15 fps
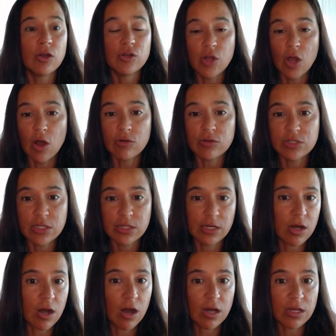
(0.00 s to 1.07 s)
go to the
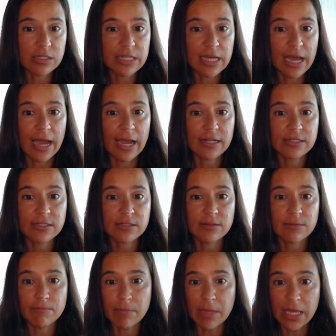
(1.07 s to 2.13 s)
contact
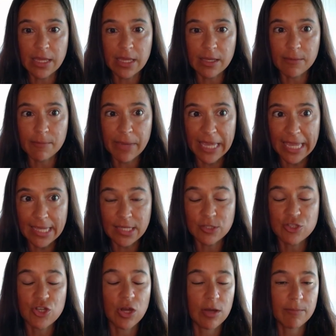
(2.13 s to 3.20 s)
me
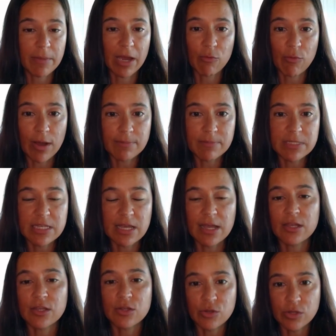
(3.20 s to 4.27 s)
page on my
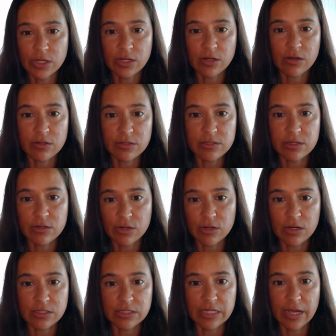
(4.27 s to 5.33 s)
website, you can also
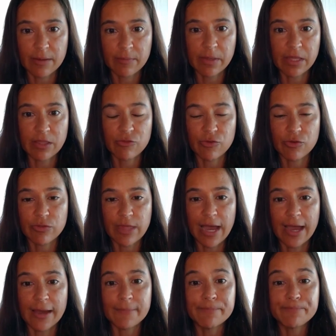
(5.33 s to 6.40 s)
contact me through
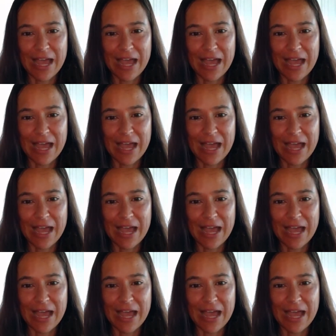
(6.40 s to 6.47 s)
that.